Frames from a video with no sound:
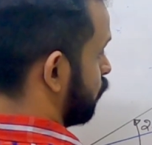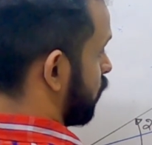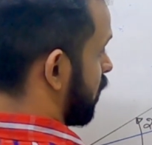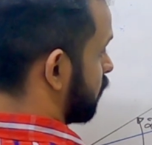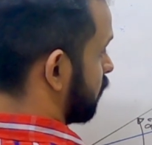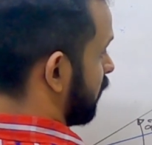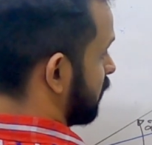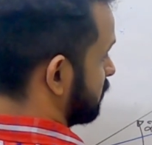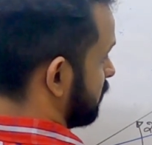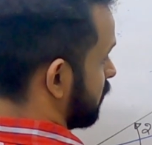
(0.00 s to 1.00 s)
have
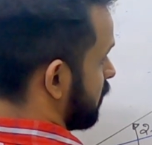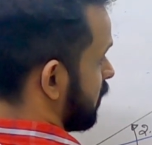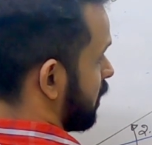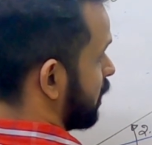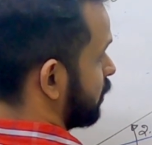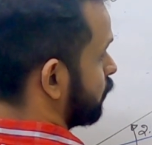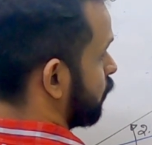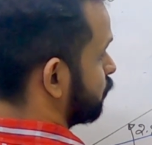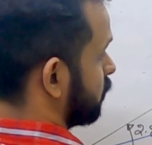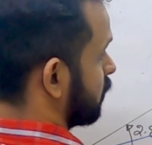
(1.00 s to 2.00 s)
clearance here. Height of
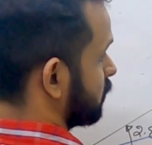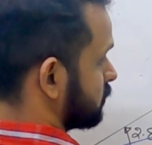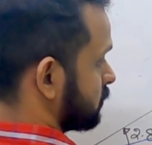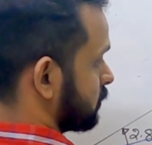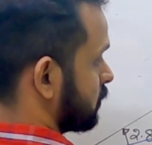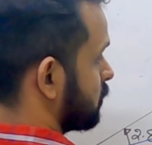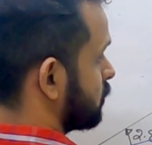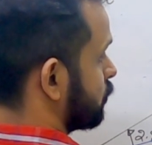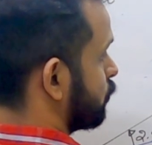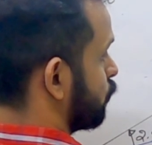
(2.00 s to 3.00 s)
obstacle is
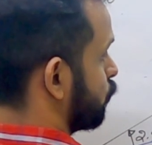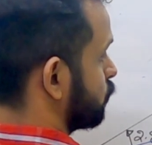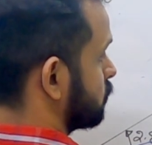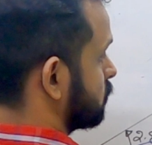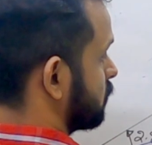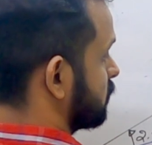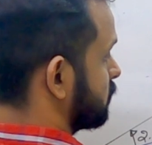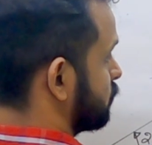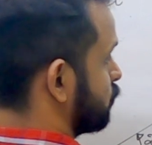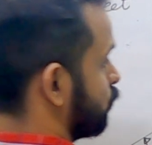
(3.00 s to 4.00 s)

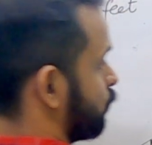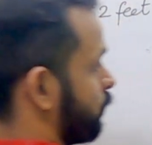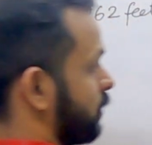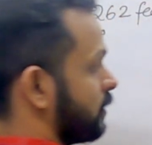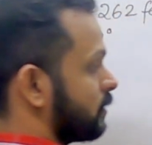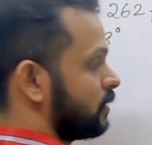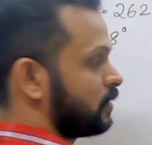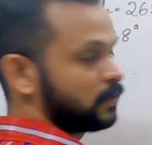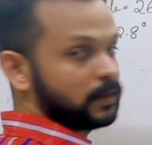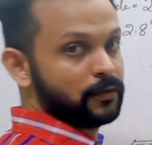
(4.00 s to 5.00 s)
262 feet.
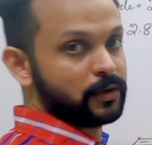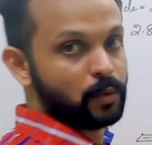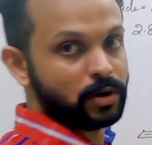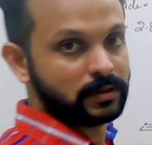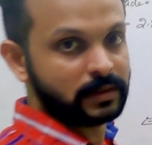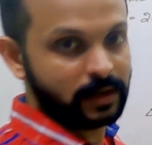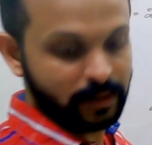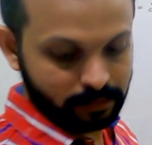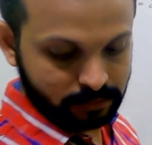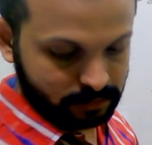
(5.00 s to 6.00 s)
Therefore, what is the
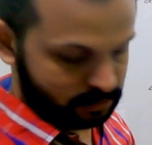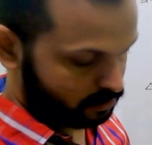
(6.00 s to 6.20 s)
clearance?